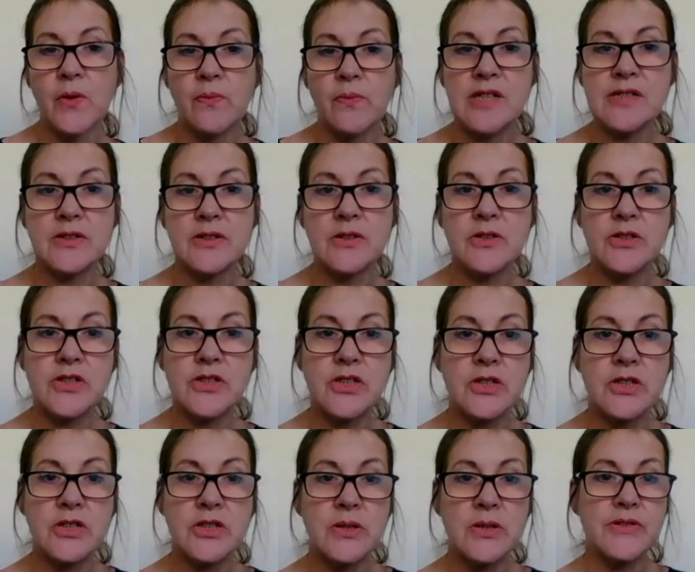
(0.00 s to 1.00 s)

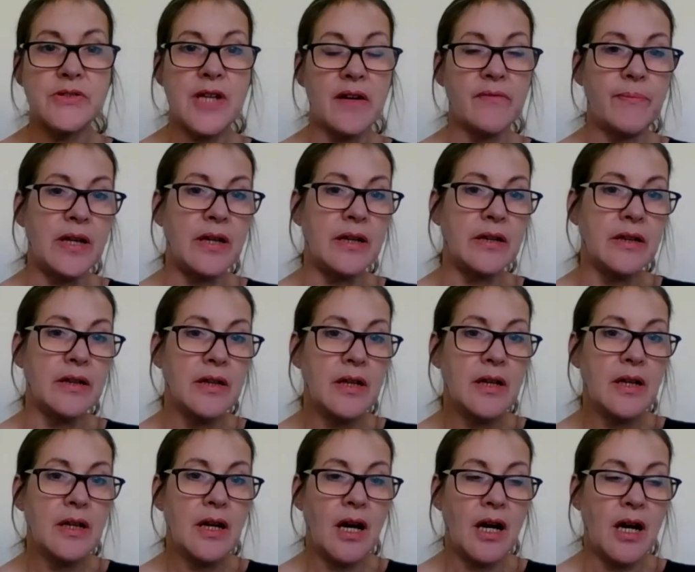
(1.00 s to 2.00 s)
researchers have been
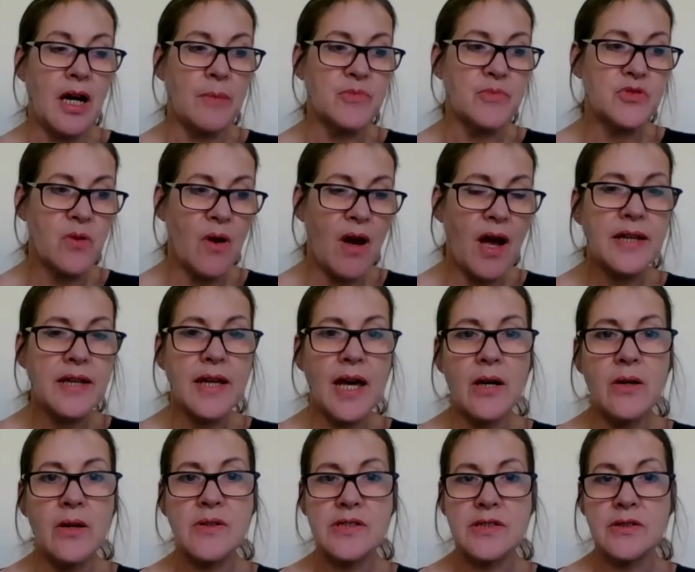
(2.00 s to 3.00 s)
um, trying
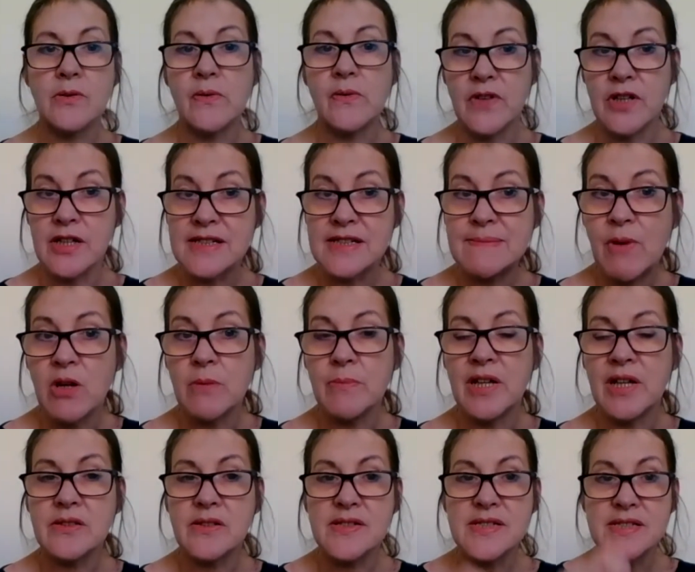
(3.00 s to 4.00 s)
out sort of in
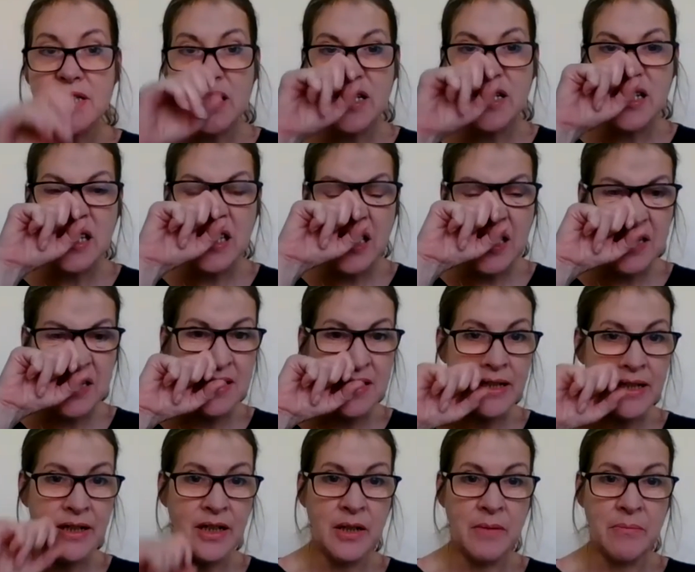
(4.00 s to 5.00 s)
experimental studies
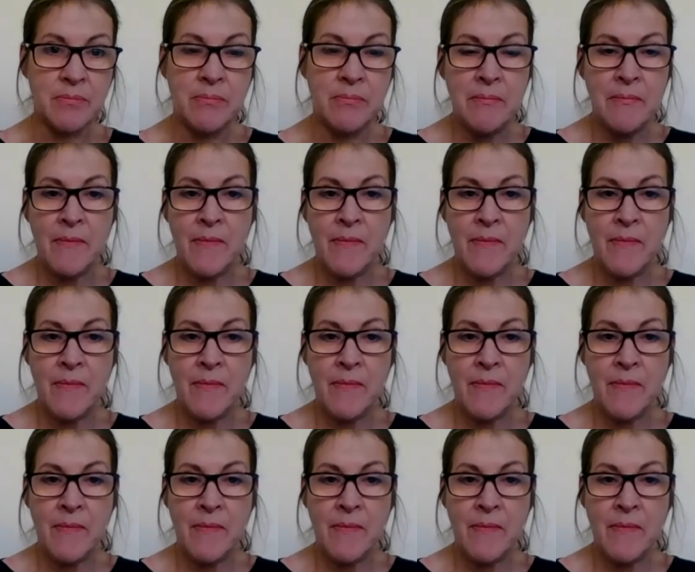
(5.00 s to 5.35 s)
um,